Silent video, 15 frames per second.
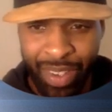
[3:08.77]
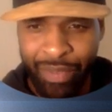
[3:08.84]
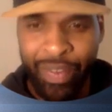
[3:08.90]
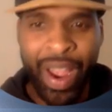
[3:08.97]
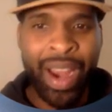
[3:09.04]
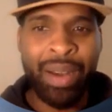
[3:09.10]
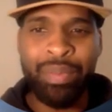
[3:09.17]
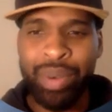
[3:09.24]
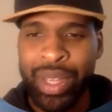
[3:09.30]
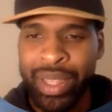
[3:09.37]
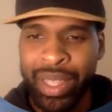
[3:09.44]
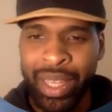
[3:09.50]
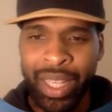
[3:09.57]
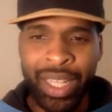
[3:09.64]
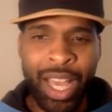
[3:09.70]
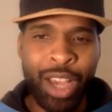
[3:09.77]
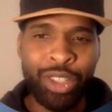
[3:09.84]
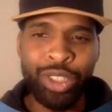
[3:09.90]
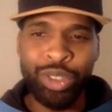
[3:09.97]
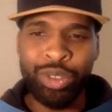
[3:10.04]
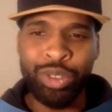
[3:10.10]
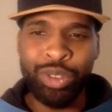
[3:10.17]
Fire breathing
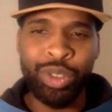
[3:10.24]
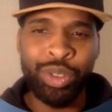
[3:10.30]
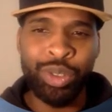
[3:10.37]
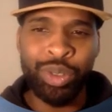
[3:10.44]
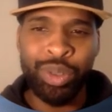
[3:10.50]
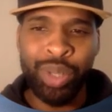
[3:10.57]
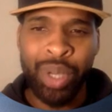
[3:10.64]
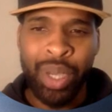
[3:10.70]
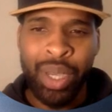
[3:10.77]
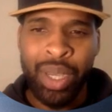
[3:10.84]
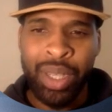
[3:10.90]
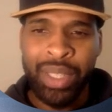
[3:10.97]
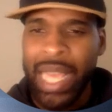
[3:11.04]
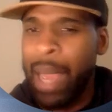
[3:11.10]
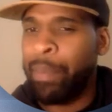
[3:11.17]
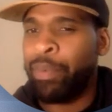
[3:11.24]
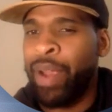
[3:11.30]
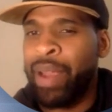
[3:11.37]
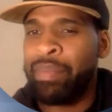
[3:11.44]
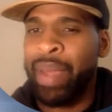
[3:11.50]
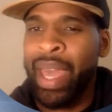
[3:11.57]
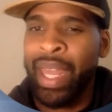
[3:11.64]
allows you to tap
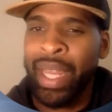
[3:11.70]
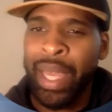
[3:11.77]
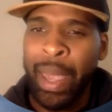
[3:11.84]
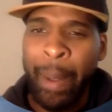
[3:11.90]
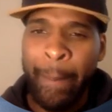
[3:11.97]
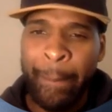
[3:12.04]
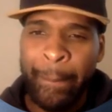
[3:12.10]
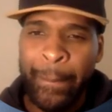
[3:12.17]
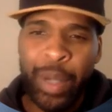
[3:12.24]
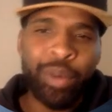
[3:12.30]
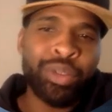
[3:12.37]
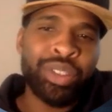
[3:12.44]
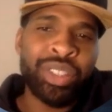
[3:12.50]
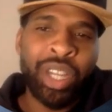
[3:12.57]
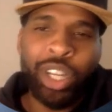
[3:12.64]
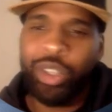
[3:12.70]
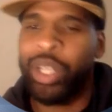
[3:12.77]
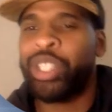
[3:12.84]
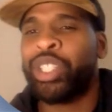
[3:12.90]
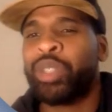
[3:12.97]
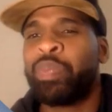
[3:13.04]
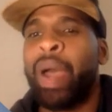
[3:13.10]
red mana and boost a
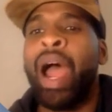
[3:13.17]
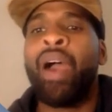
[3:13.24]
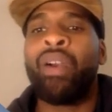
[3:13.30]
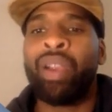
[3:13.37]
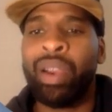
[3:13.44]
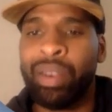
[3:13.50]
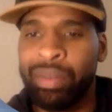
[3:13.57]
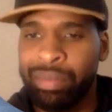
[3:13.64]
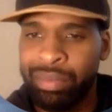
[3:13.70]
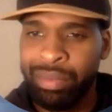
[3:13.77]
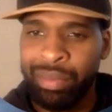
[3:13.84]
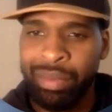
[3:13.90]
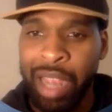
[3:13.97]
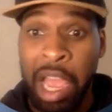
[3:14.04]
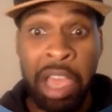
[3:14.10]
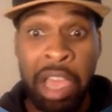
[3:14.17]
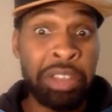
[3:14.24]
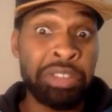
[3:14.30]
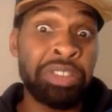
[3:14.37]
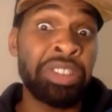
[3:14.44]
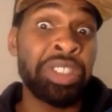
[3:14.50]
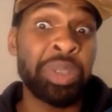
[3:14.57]
creature's power at instant